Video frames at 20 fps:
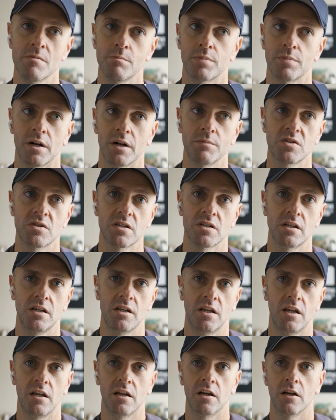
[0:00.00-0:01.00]
I'm
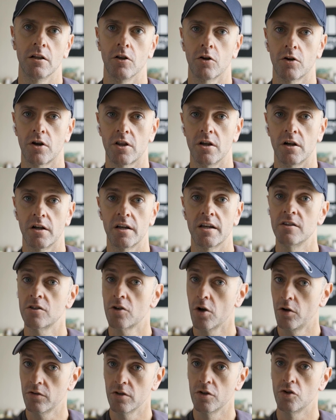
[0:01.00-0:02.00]
seeing a lot of young kids
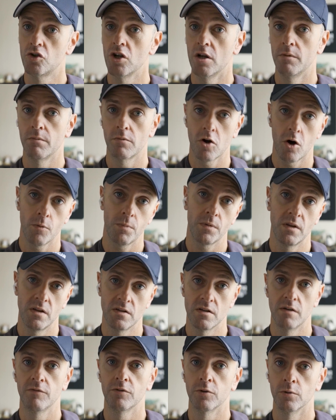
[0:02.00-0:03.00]
going to the gym, copying these
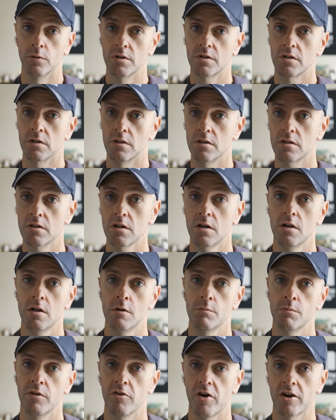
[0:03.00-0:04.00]
influencers,
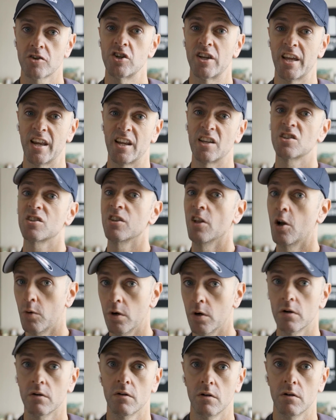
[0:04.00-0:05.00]
but they're actually getting slower
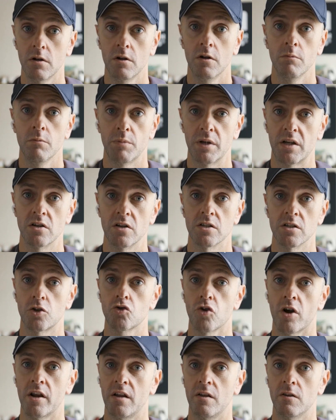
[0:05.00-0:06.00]
because they're
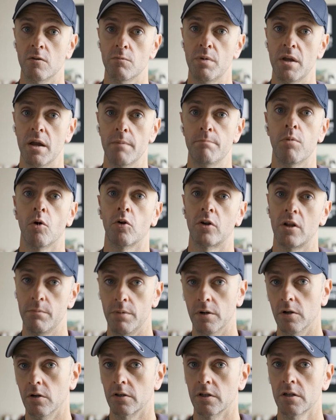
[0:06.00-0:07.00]
training to be a
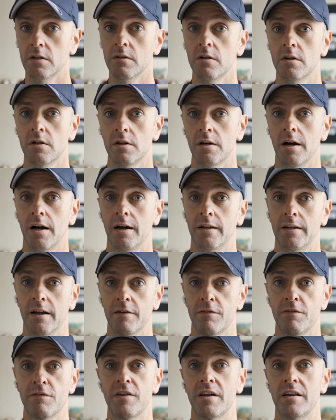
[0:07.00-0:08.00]
bodybuilder and a
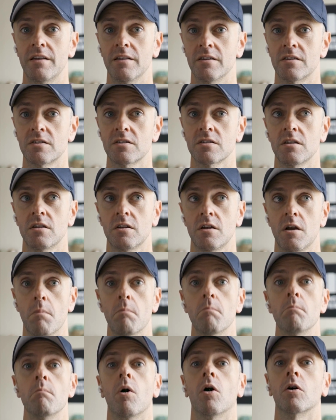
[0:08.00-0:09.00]
fitness
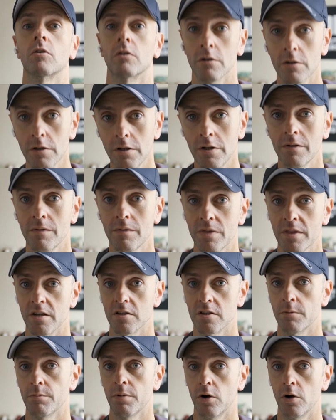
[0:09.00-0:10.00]
model as
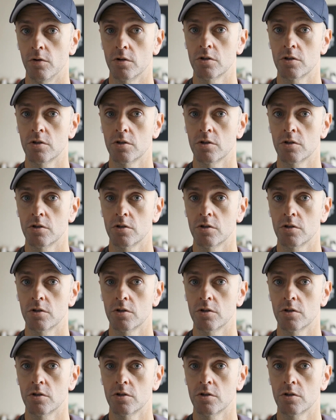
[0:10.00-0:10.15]
opposed